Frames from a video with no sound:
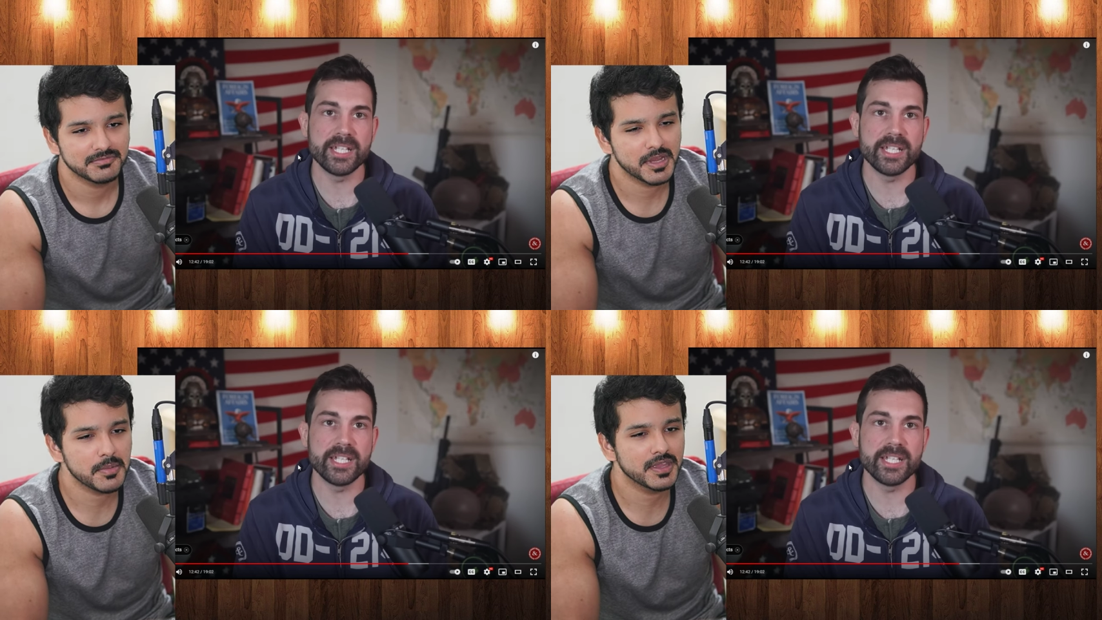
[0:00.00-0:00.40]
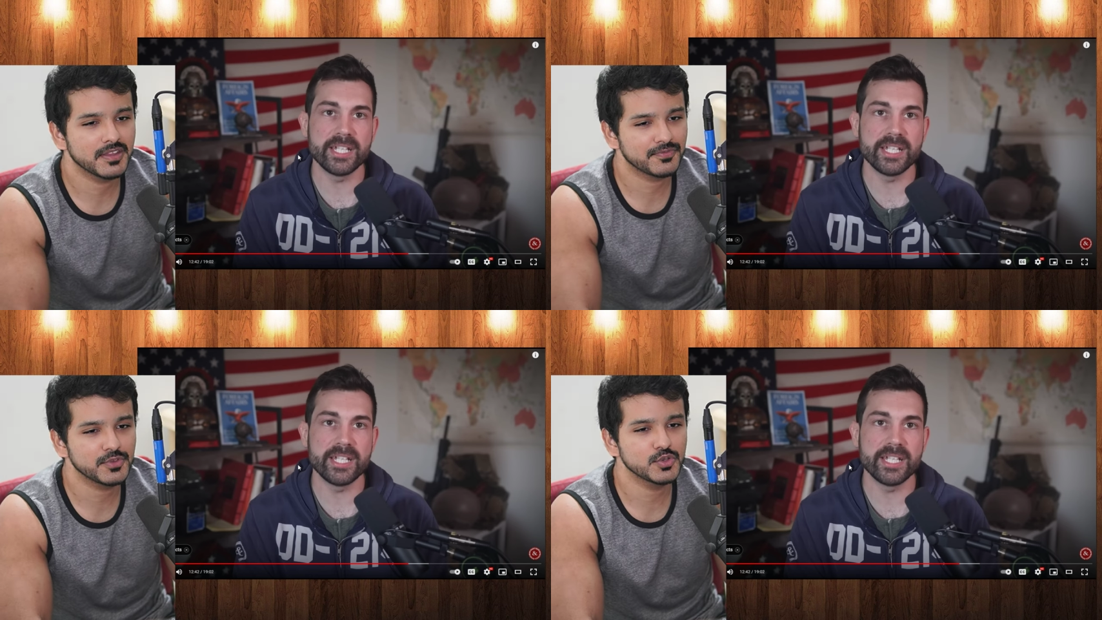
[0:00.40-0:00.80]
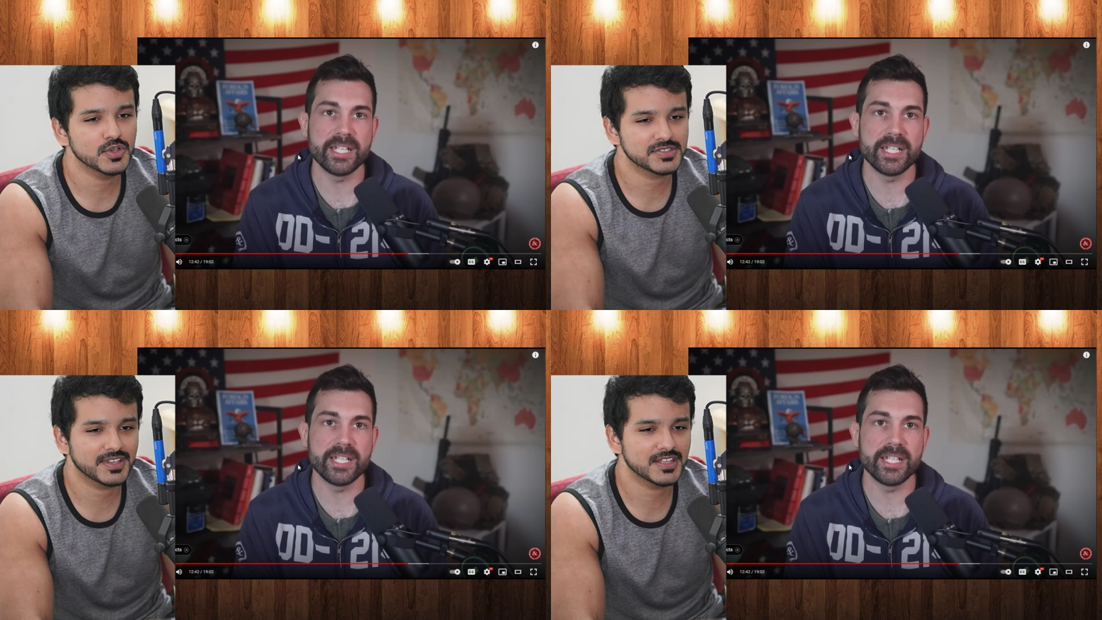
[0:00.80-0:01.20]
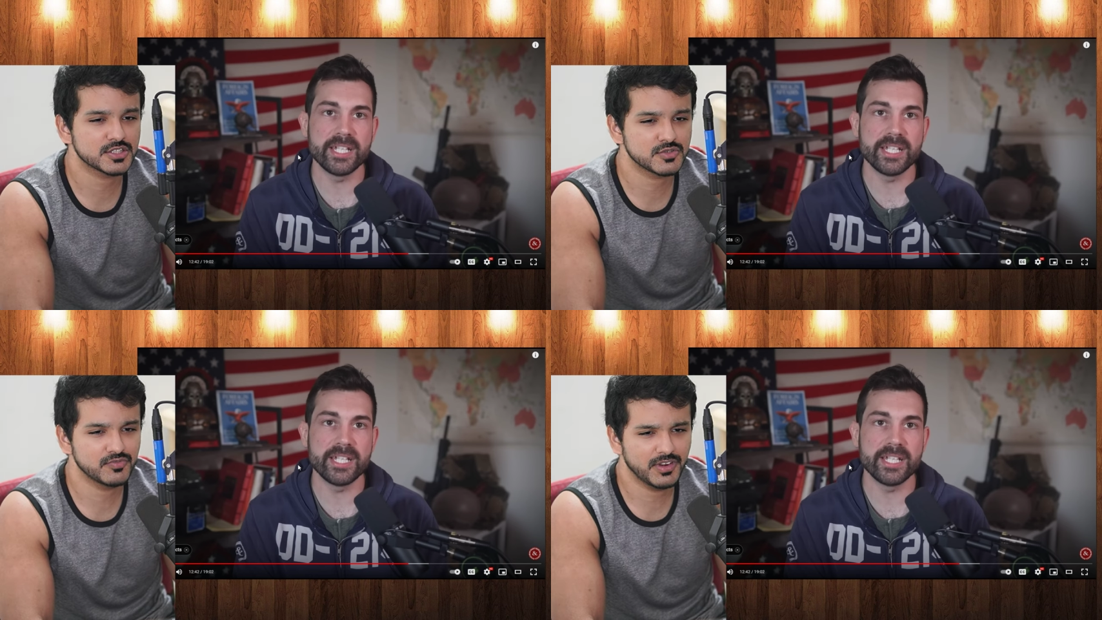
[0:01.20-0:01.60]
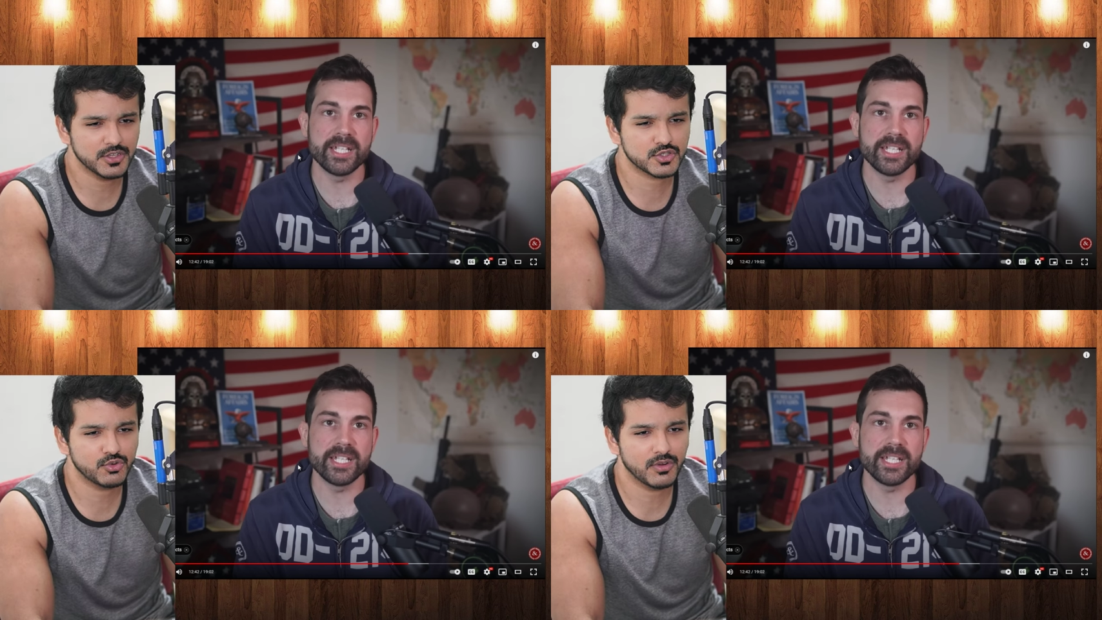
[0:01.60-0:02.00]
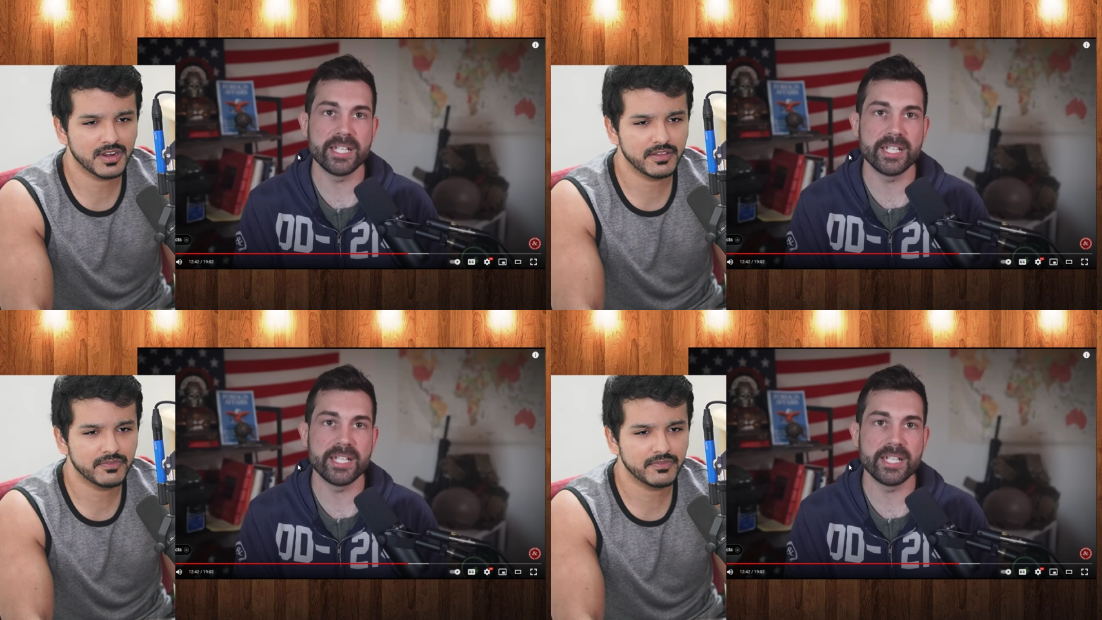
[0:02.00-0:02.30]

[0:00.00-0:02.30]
Speaker 1: Maybe if U S A gets really strongly,